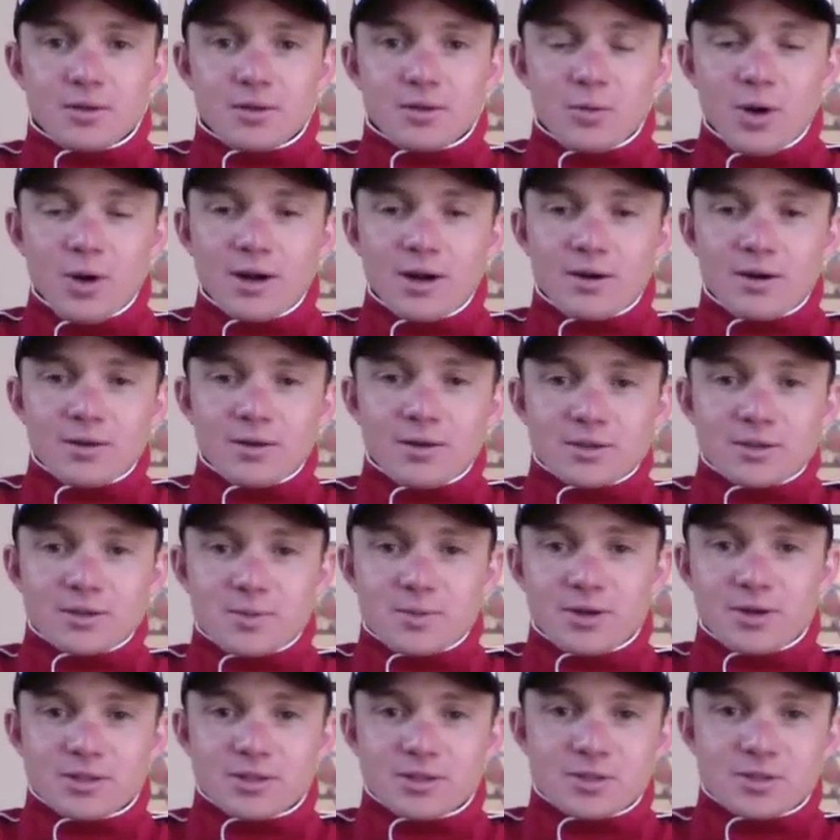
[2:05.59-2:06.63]
the winery that
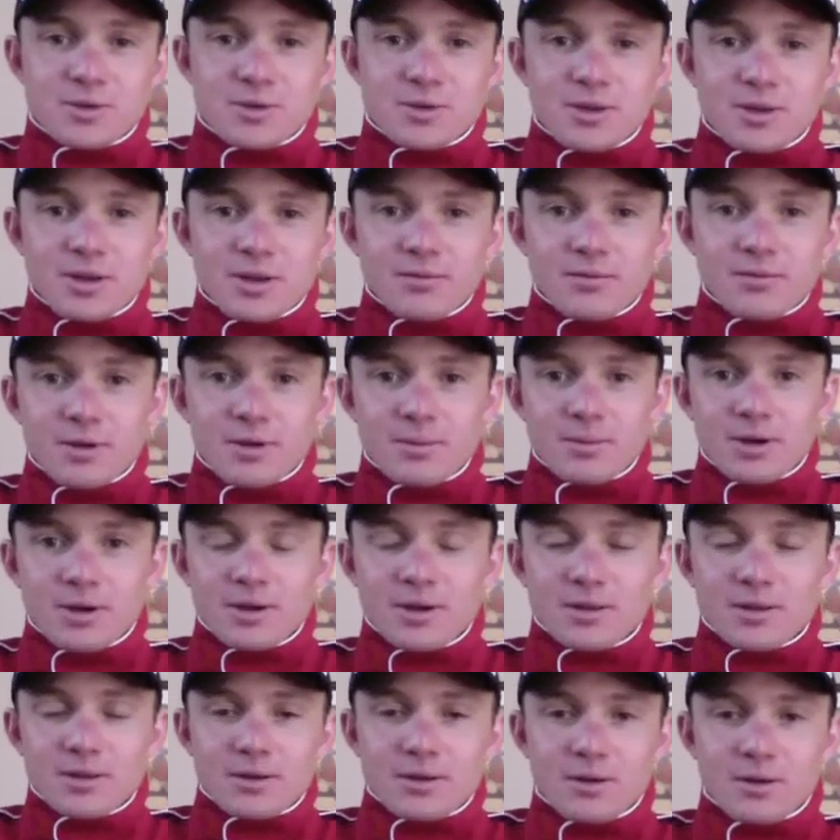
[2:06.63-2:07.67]
sponsors me, the Infinite
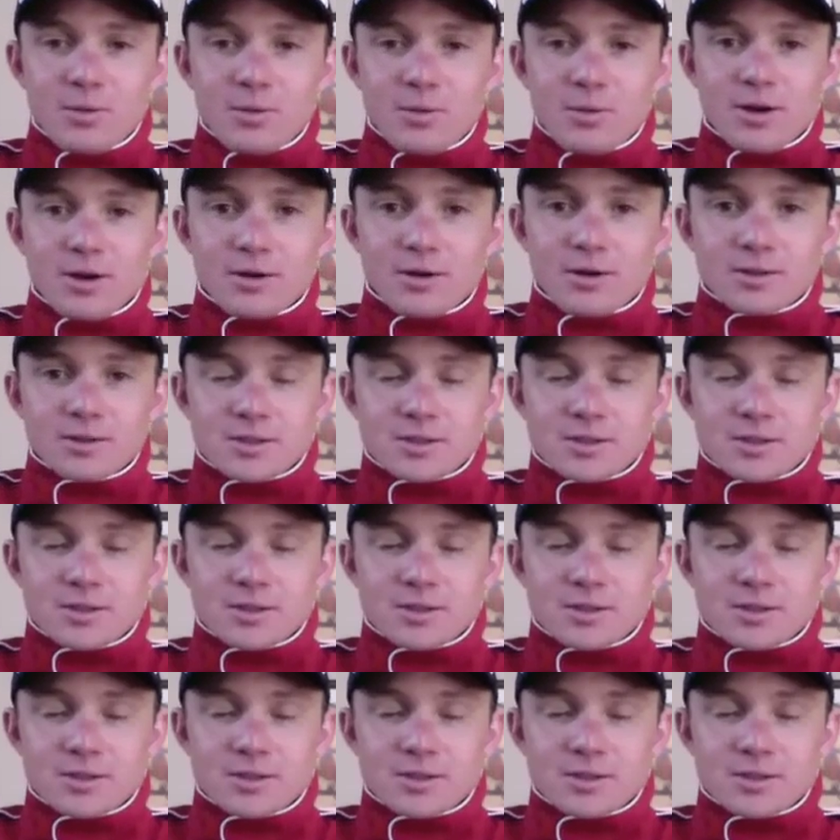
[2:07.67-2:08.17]
Monkey Theorem Winery.